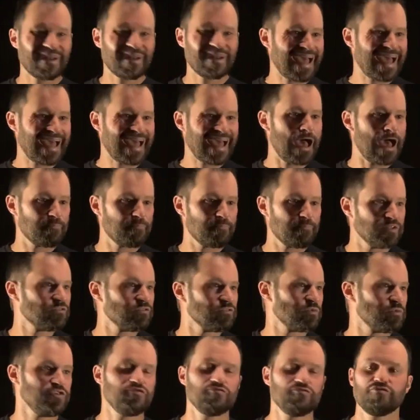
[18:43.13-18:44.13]
happens when
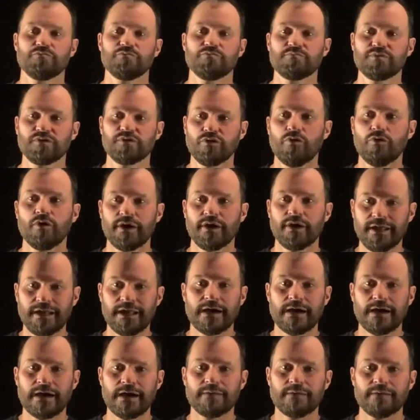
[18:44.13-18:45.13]
you deploy an
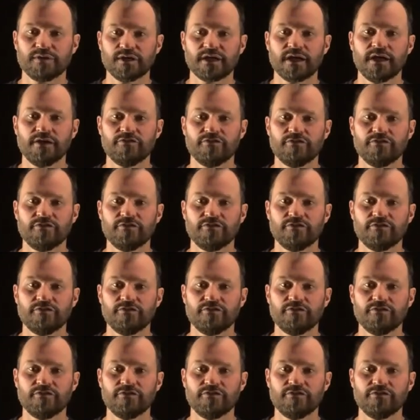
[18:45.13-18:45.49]
application.